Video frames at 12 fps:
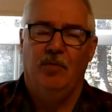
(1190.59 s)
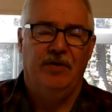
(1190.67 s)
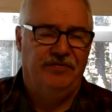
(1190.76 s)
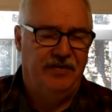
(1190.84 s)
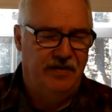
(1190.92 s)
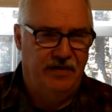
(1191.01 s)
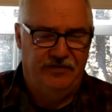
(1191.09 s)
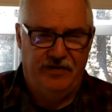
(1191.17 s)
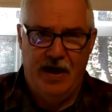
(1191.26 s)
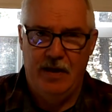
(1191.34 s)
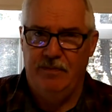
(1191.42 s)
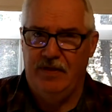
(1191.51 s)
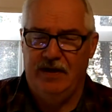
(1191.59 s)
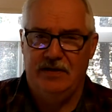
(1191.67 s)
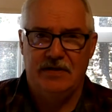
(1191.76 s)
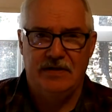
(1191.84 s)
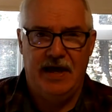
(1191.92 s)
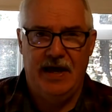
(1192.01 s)
We see the same thing
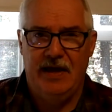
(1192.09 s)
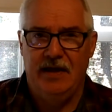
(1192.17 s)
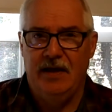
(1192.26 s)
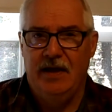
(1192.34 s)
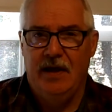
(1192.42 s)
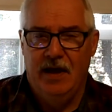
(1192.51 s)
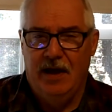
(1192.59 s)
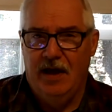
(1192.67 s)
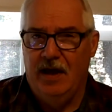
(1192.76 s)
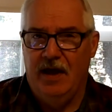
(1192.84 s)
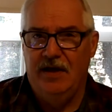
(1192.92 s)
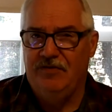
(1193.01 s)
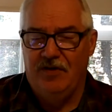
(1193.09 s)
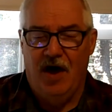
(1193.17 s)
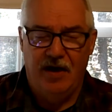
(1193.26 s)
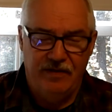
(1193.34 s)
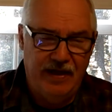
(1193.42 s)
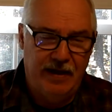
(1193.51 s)
today uh, it's
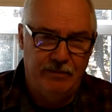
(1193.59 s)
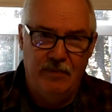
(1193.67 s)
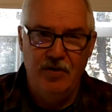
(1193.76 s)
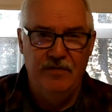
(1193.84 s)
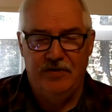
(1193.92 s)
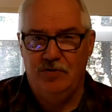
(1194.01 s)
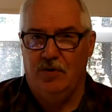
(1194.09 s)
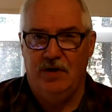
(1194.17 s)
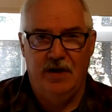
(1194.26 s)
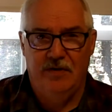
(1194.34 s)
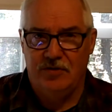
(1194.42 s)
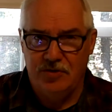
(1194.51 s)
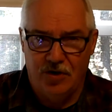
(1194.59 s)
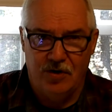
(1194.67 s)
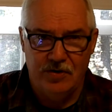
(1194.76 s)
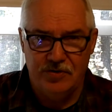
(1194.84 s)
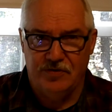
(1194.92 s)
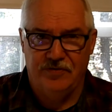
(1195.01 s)
not that moving to another
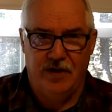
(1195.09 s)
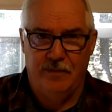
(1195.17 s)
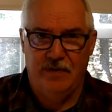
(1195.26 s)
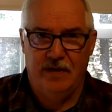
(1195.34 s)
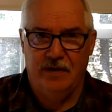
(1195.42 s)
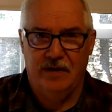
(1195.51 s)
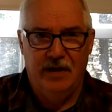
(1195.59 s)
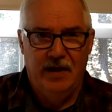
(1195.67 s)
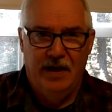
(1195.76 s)
church or something,